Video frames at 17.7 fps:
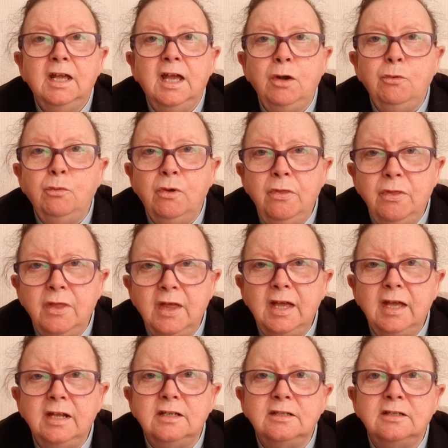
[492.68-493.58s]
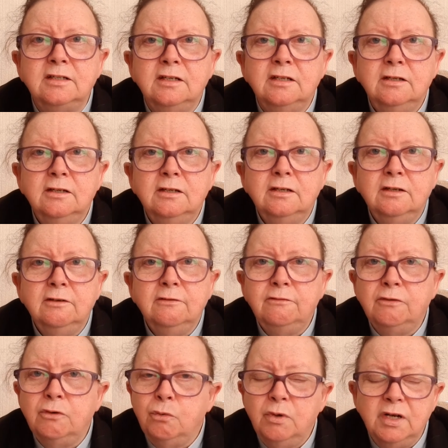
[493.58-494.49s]
And when that,
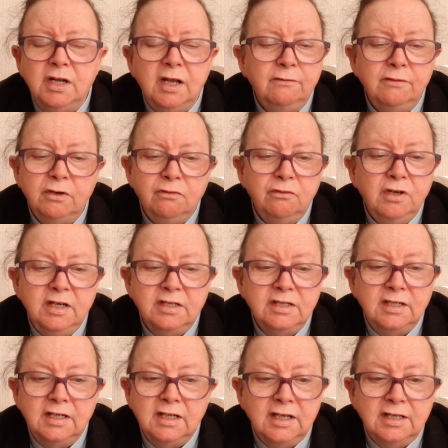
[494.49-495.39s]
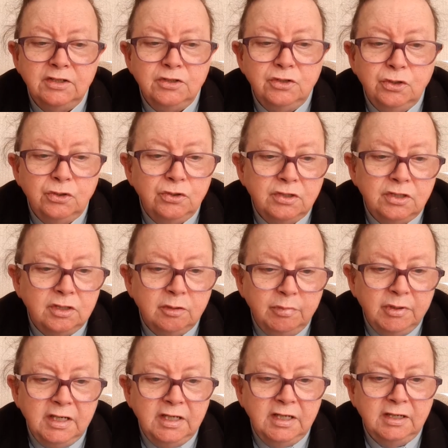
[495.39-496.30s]
for whatever reason, is not to
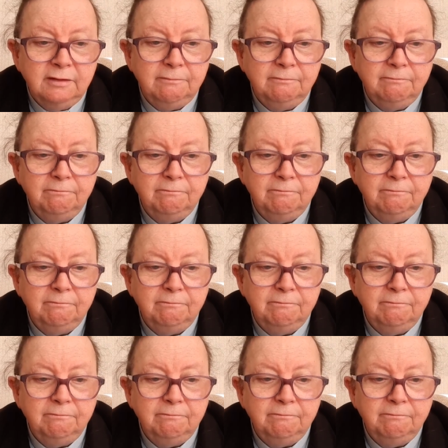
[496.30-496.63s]
be,